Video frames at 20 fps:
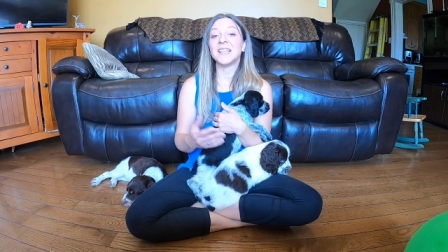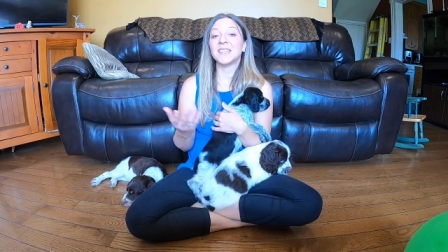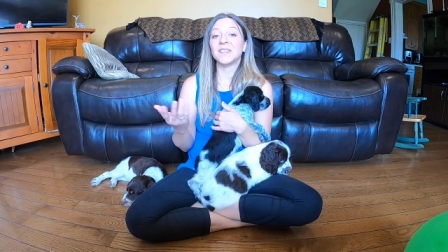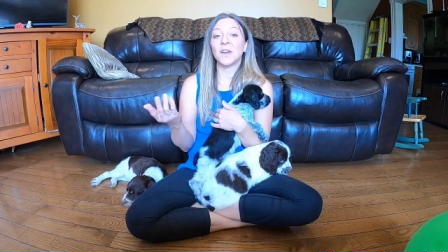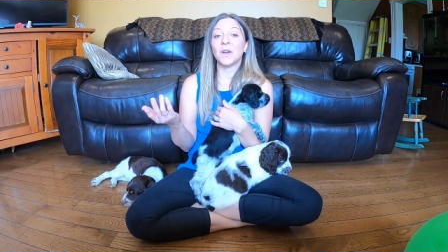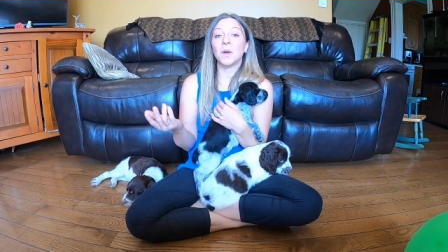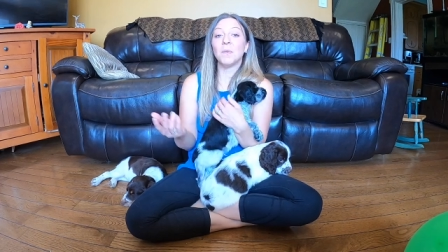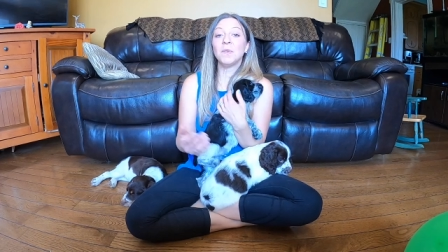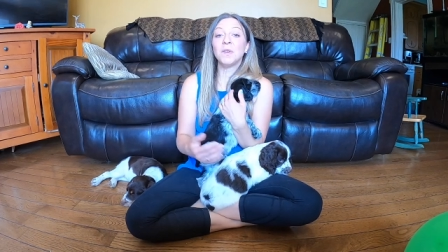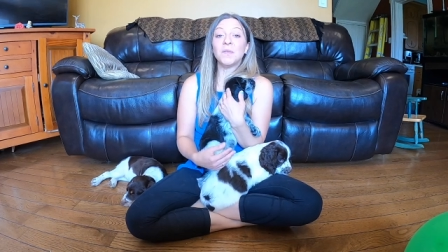
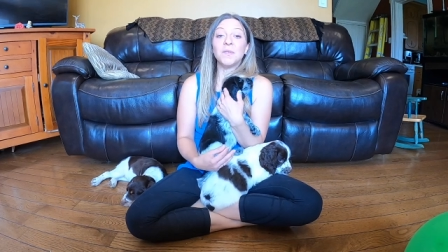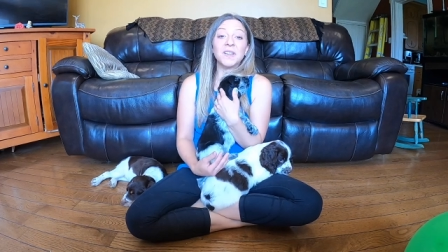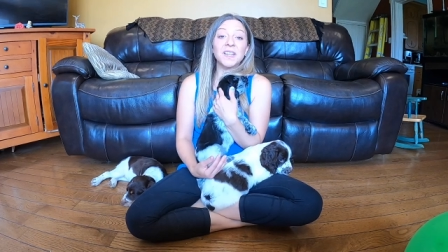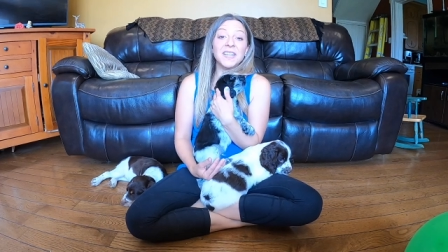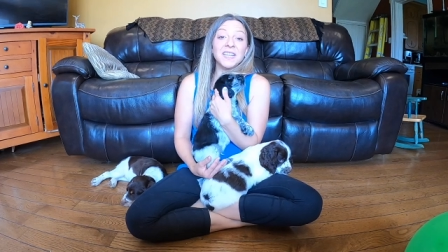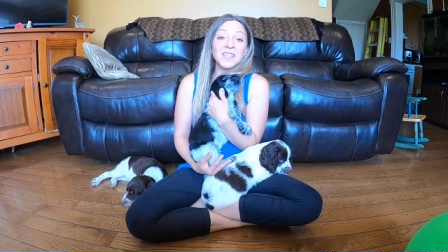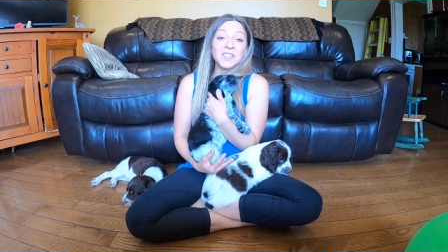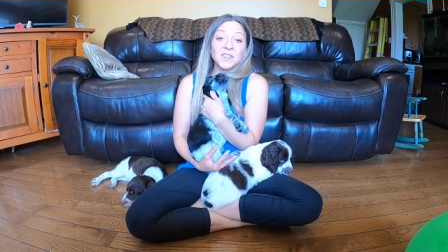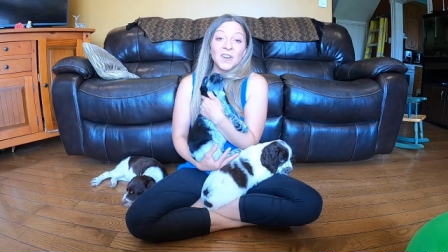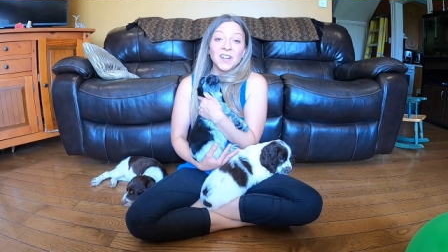So I hope you
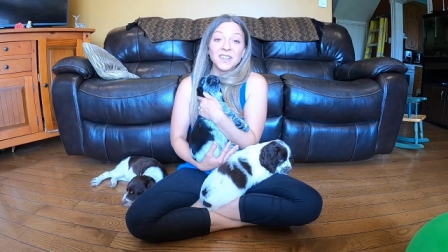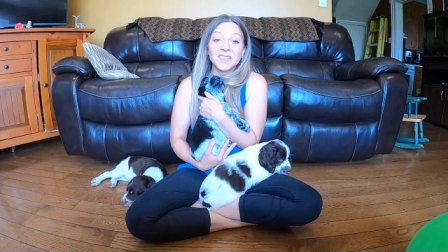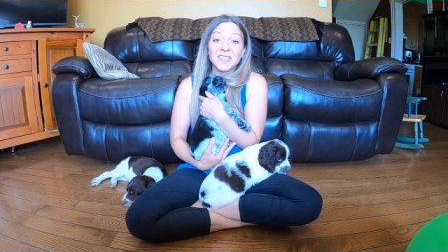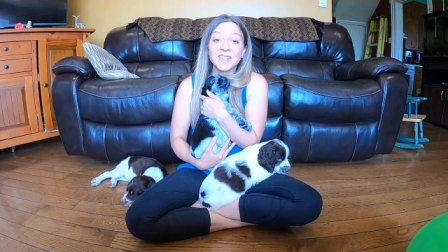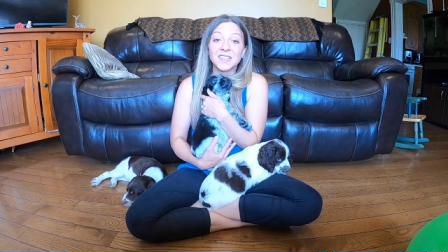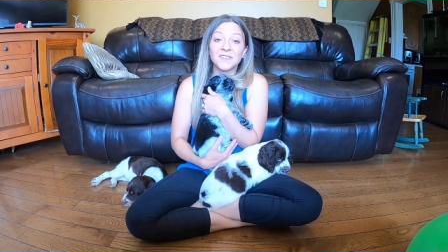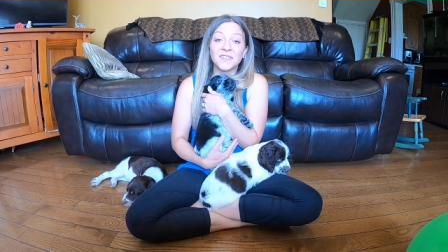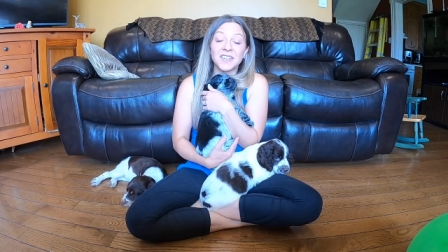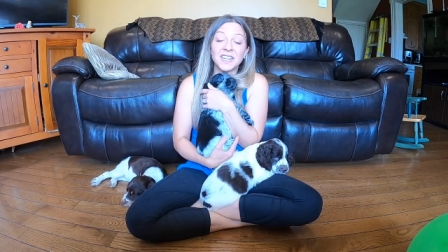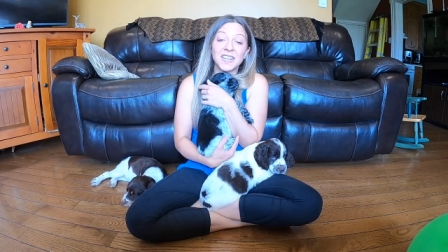really enjoyed
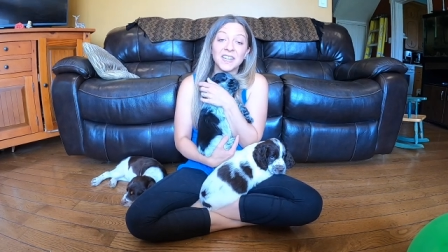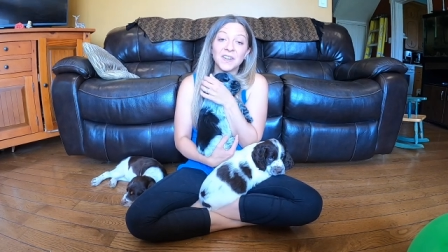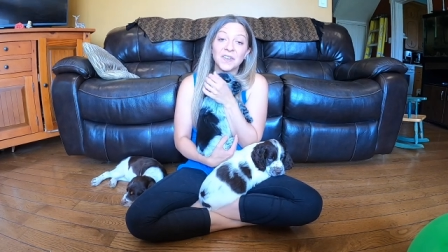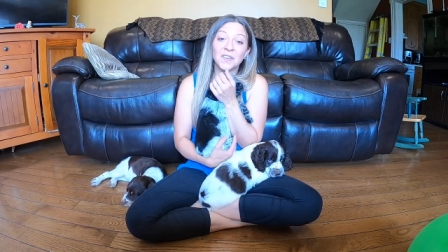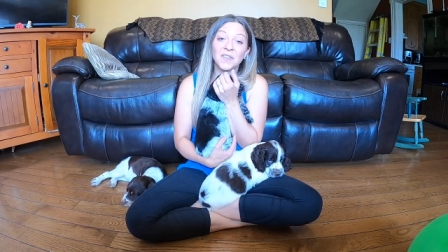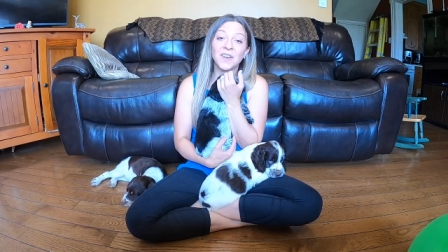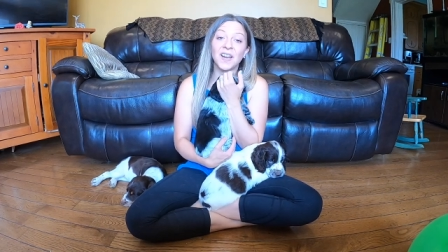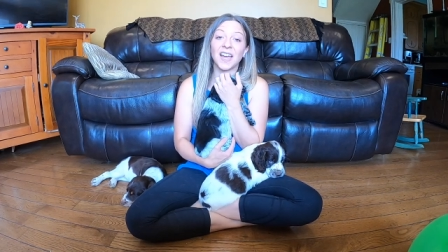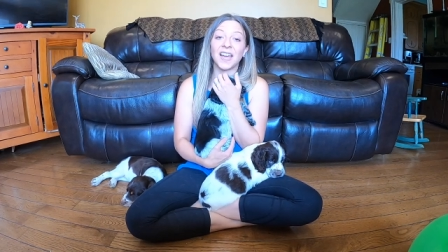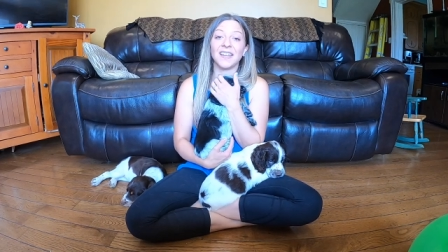this
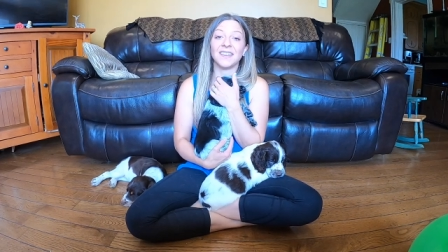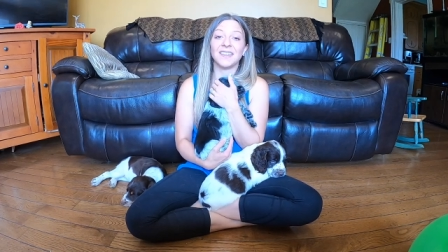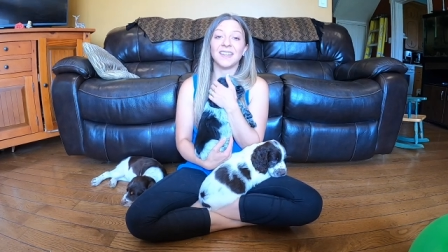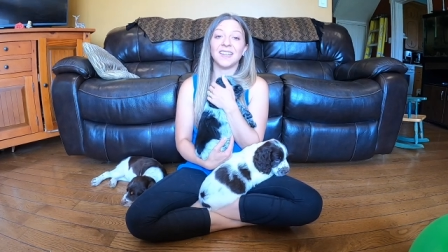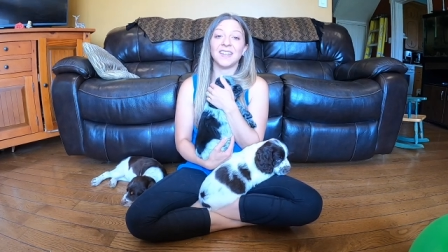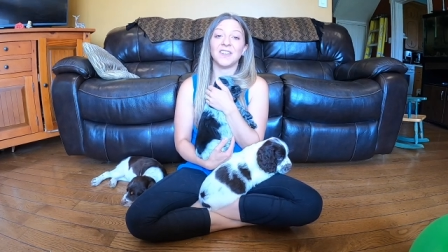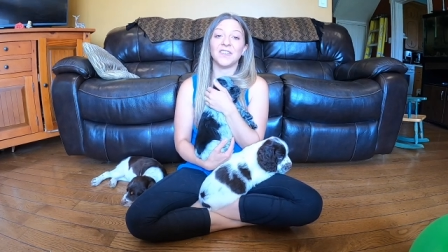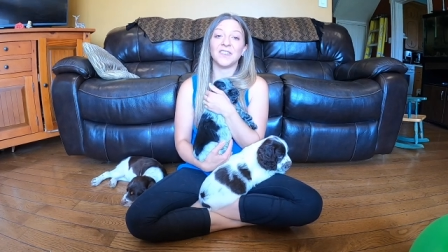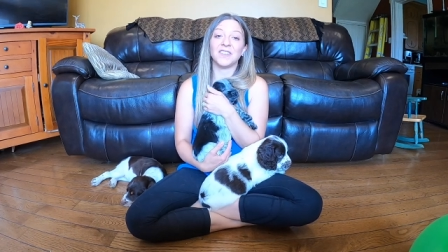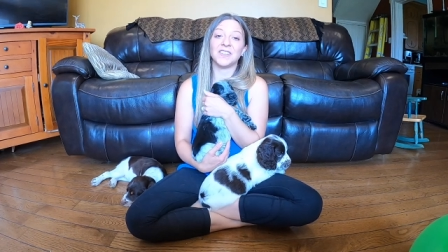video and
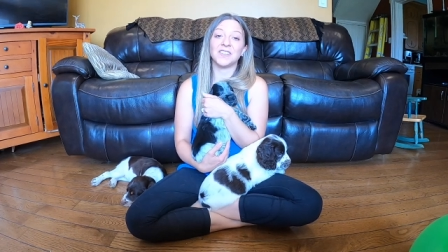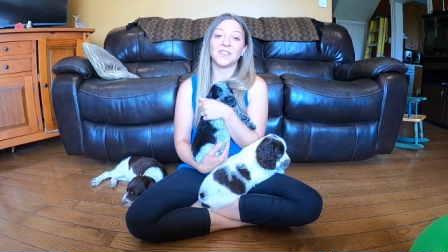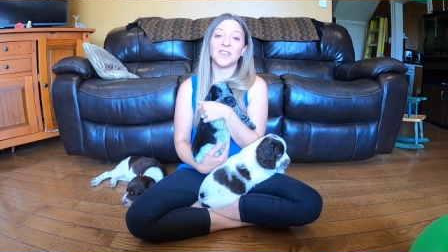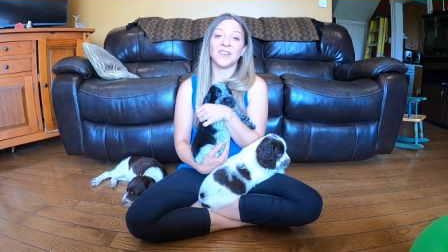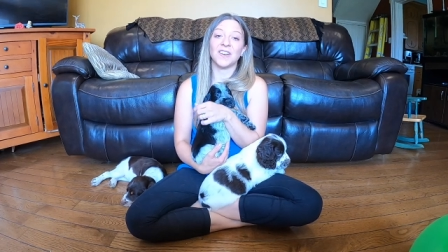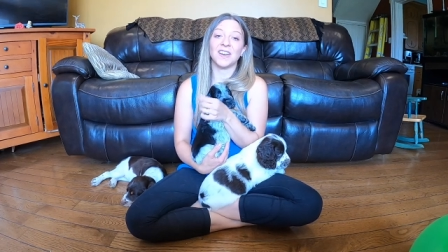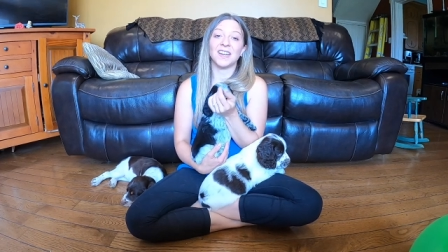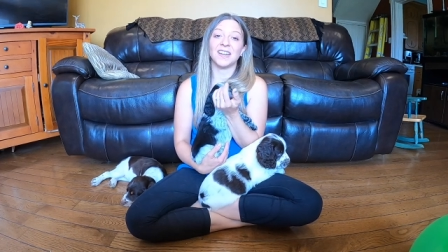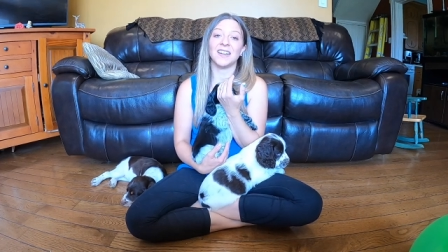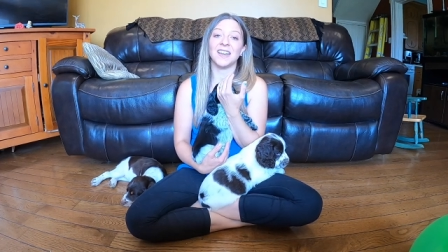that you
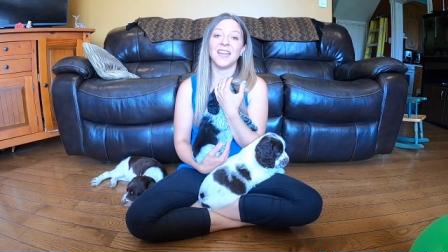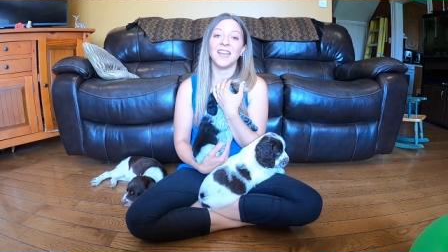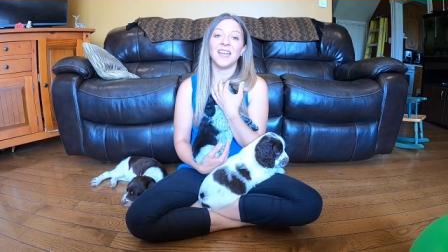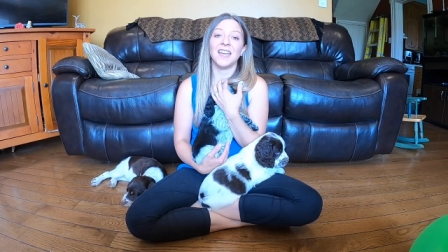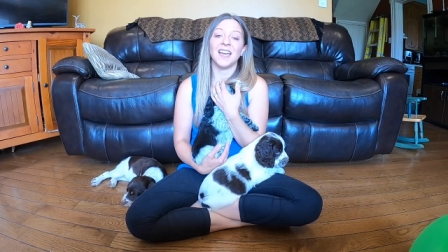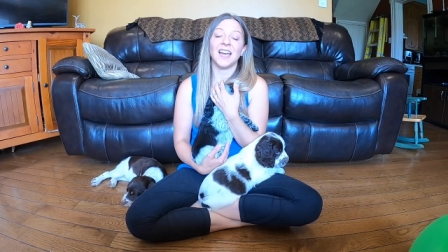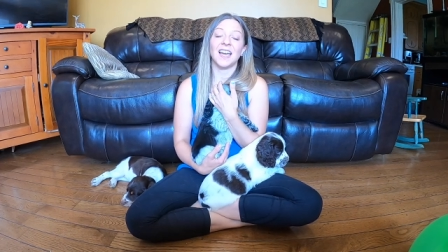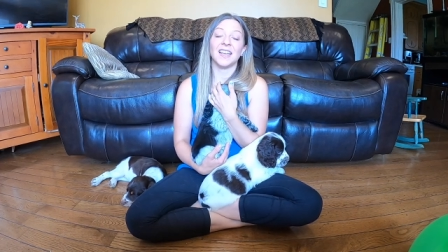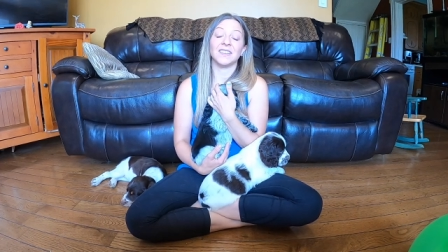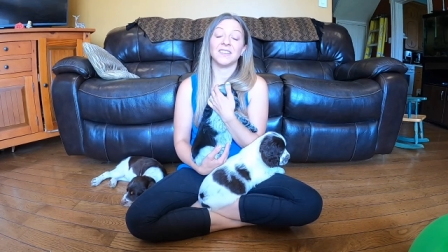enjoyed
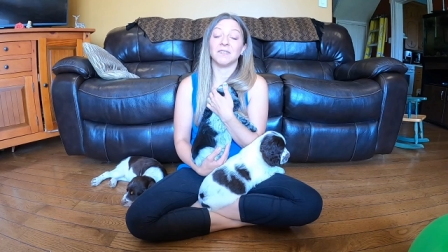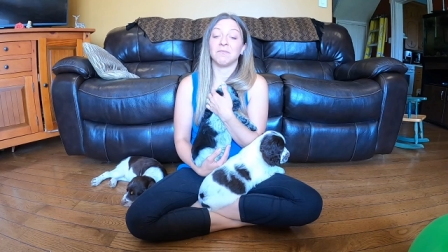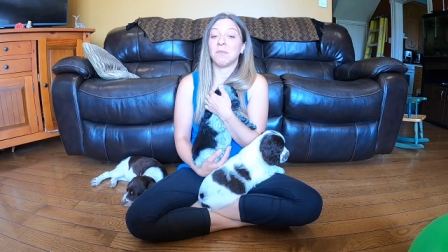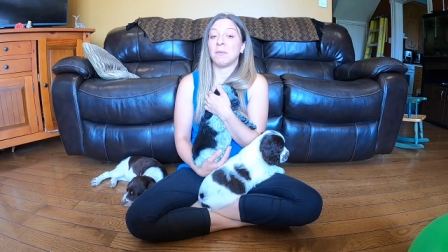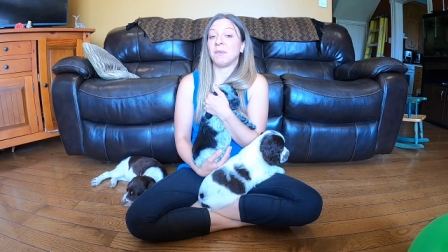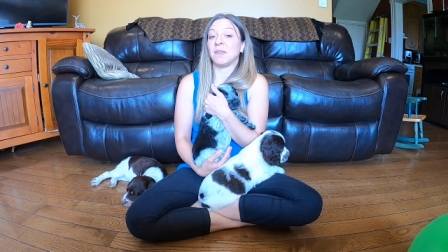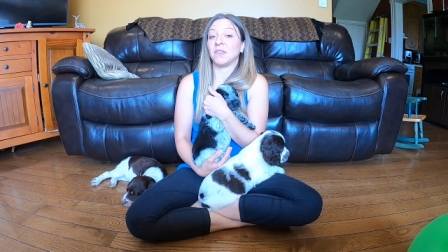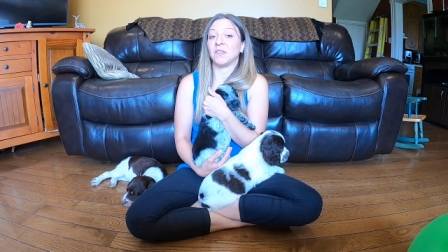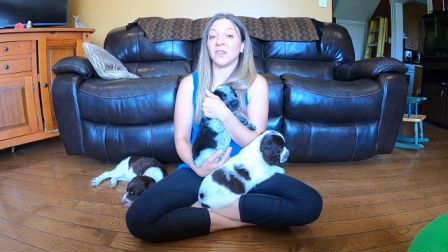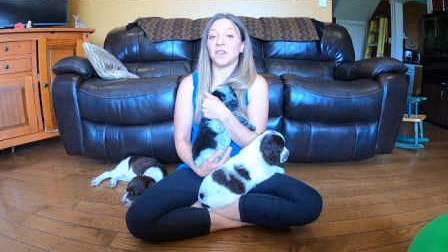and
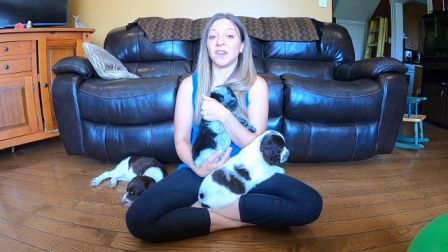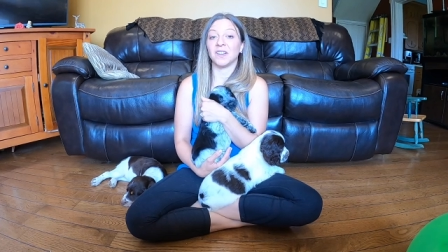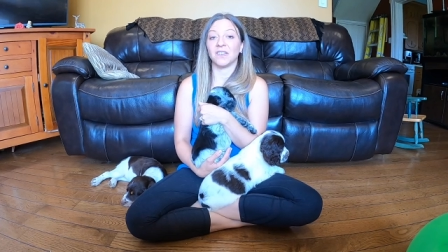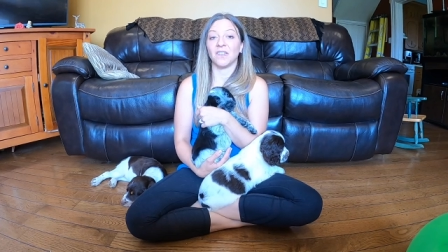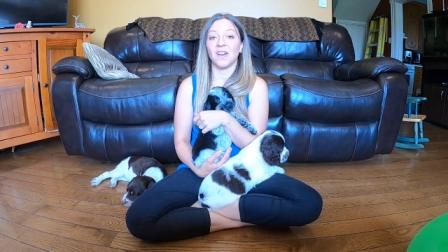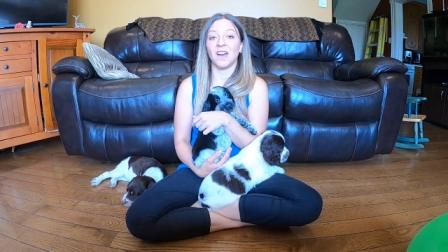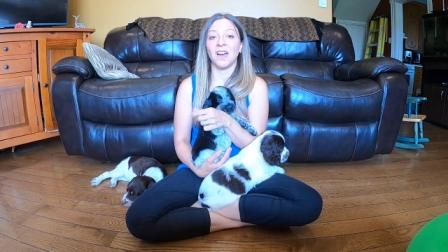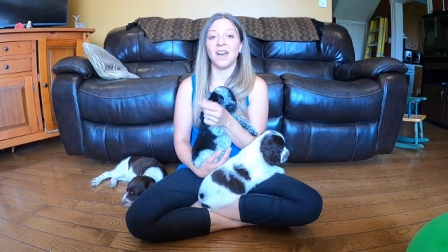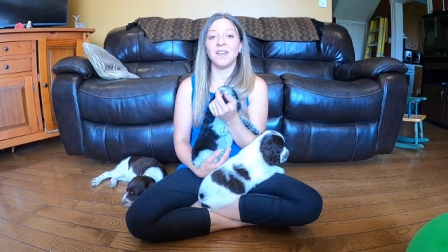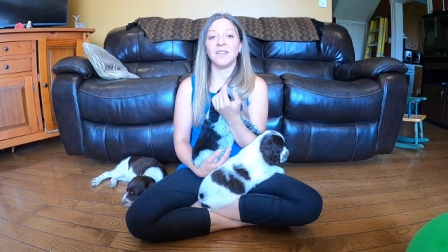maybe learned a
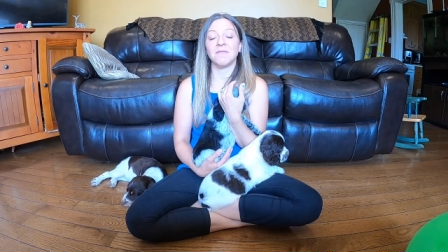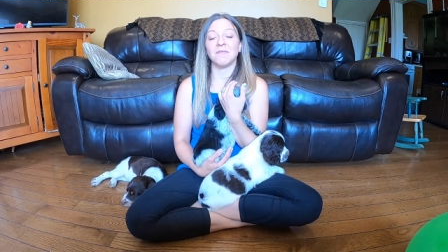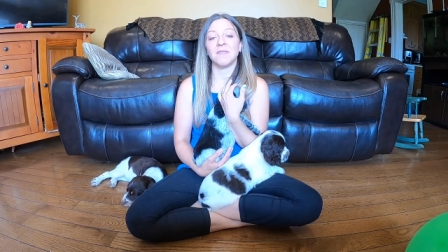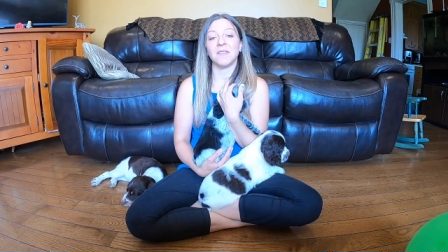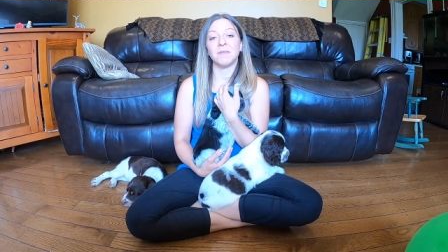lot,